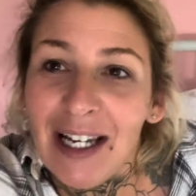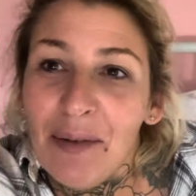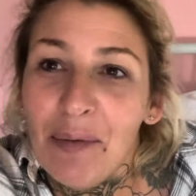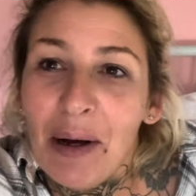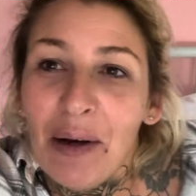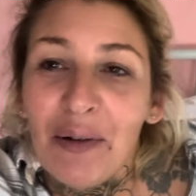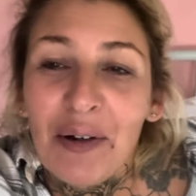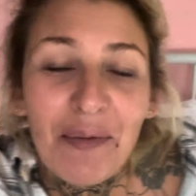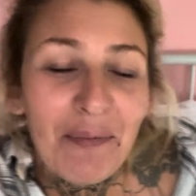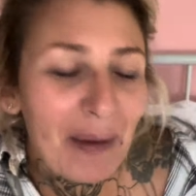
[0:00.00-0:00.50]

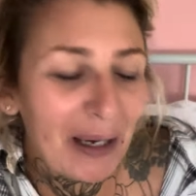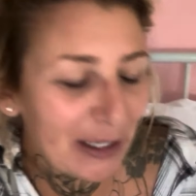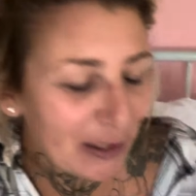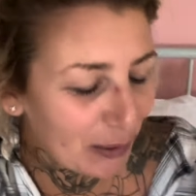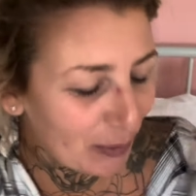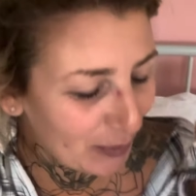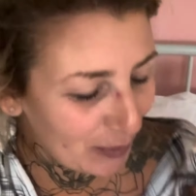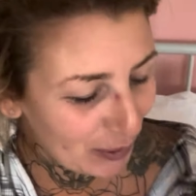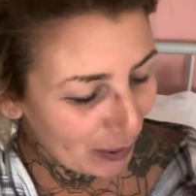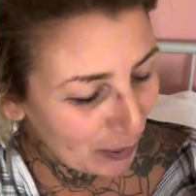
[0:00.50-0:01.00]
Welcome back to a
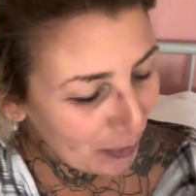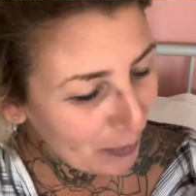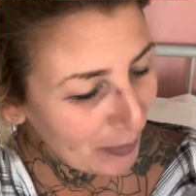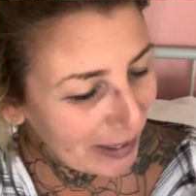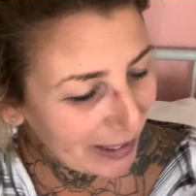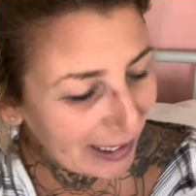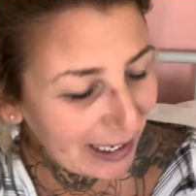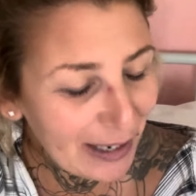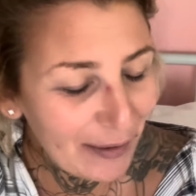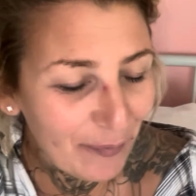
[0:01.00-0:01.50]
new
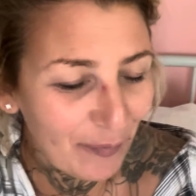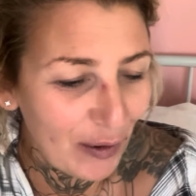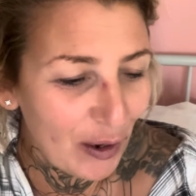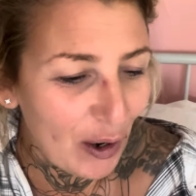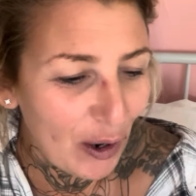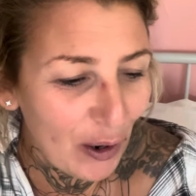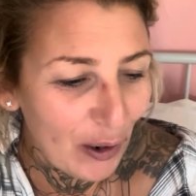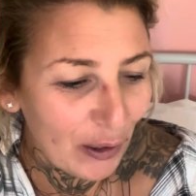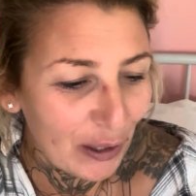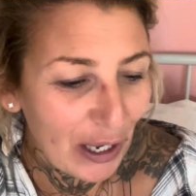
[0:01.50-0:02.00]
weekly
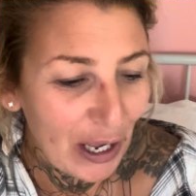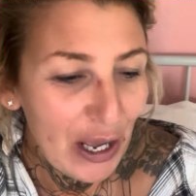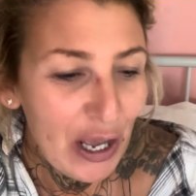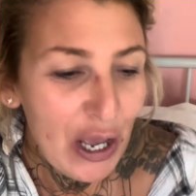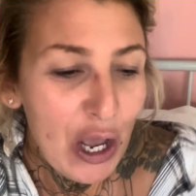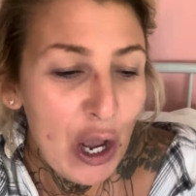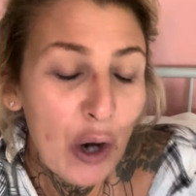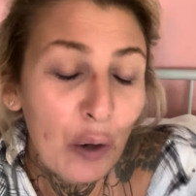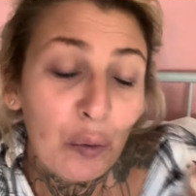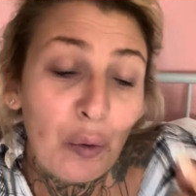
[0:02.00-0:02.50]
vlog.
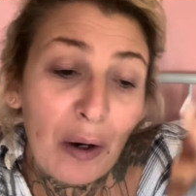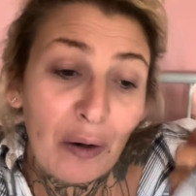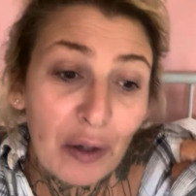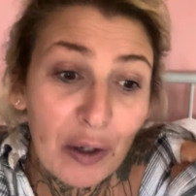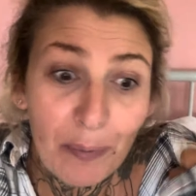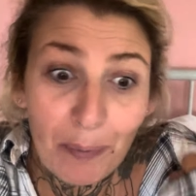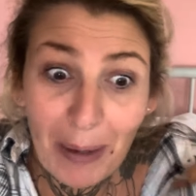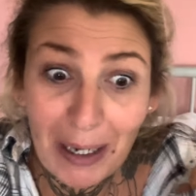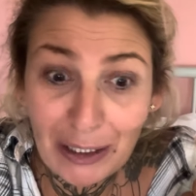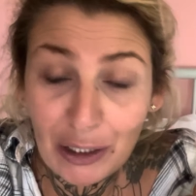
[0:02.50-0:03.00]
Welcome
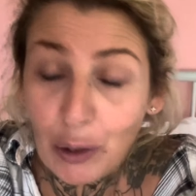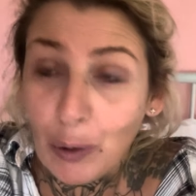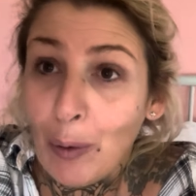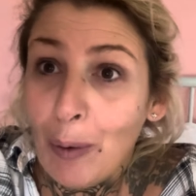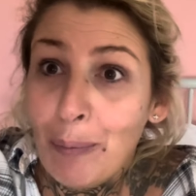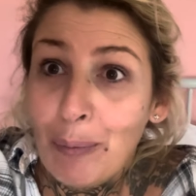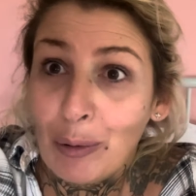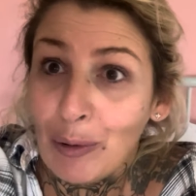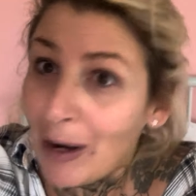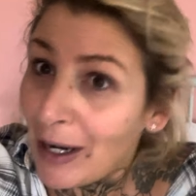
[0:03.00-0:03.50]
back to a
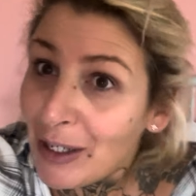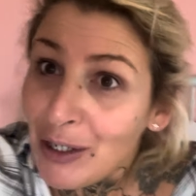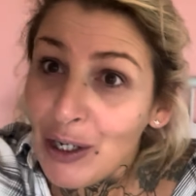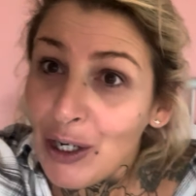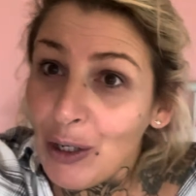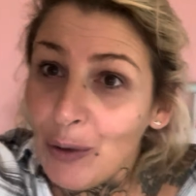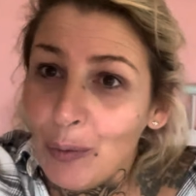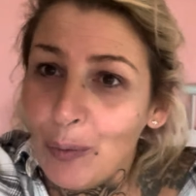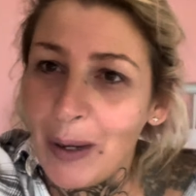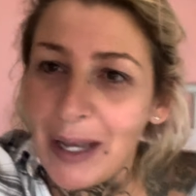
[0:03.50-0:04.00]
brand new
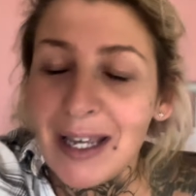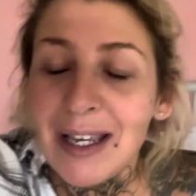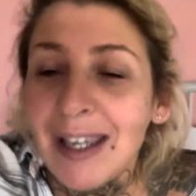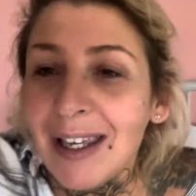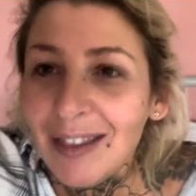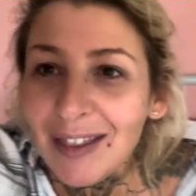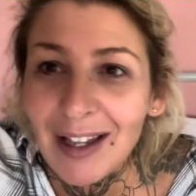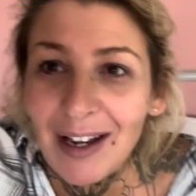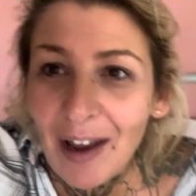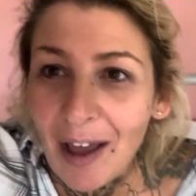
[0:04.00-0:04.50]
week in
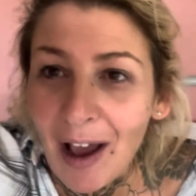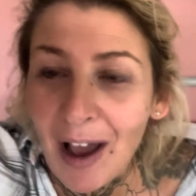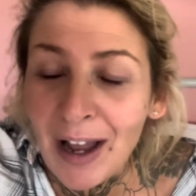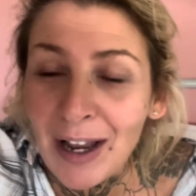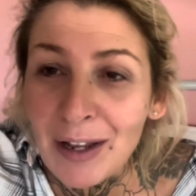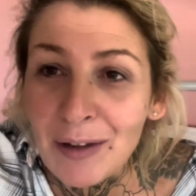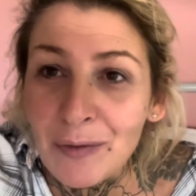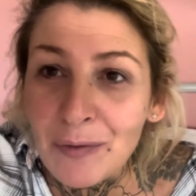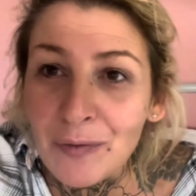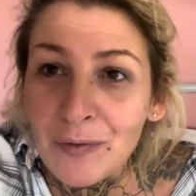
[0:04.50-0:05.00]
the
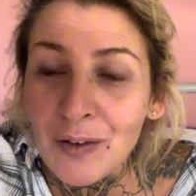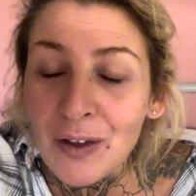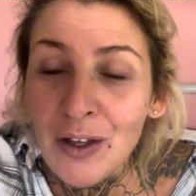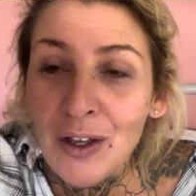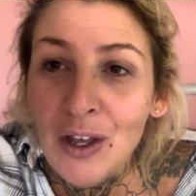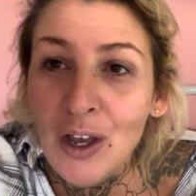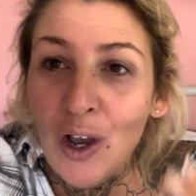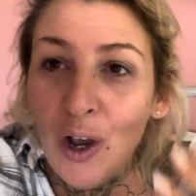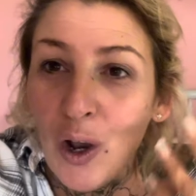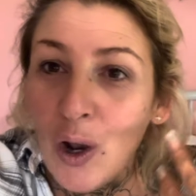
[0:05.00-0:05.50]
life
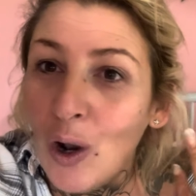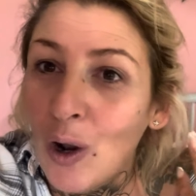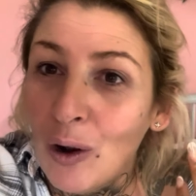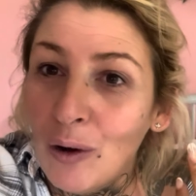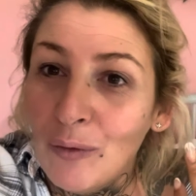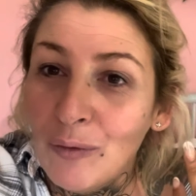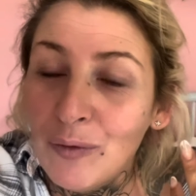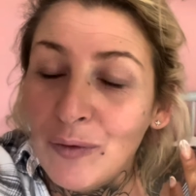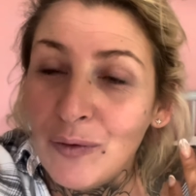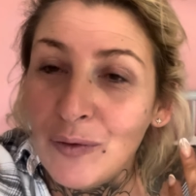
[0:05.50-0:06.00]

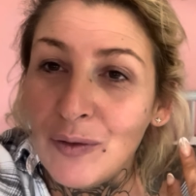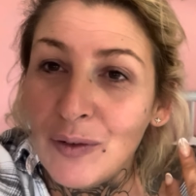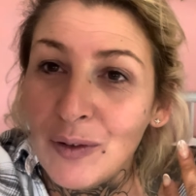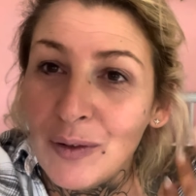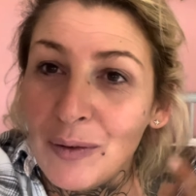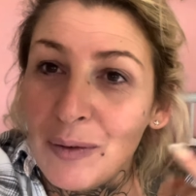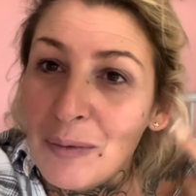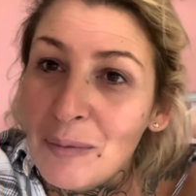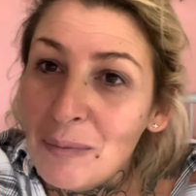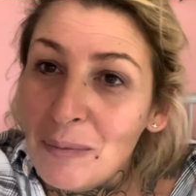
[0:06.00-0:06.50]
of
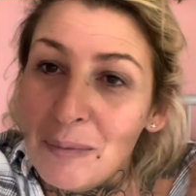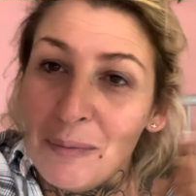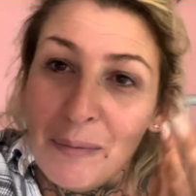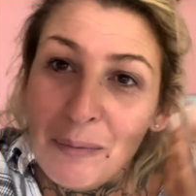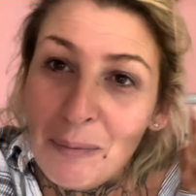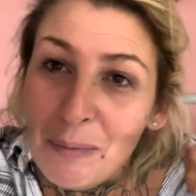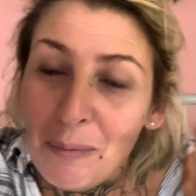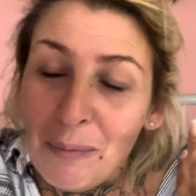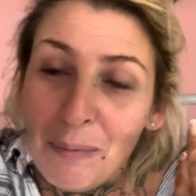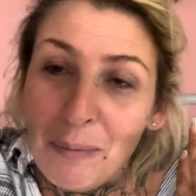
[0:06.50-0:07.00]

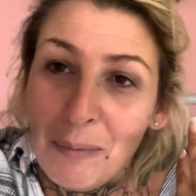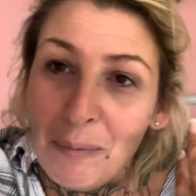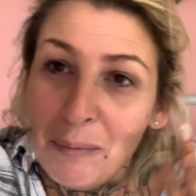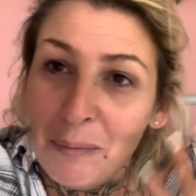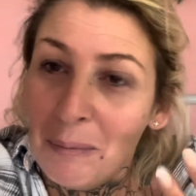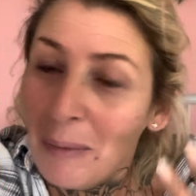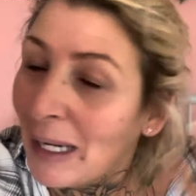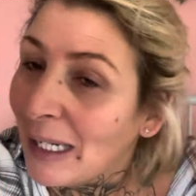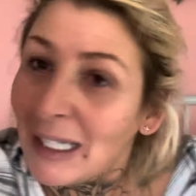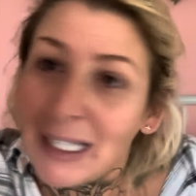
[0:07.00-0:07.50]
Manky.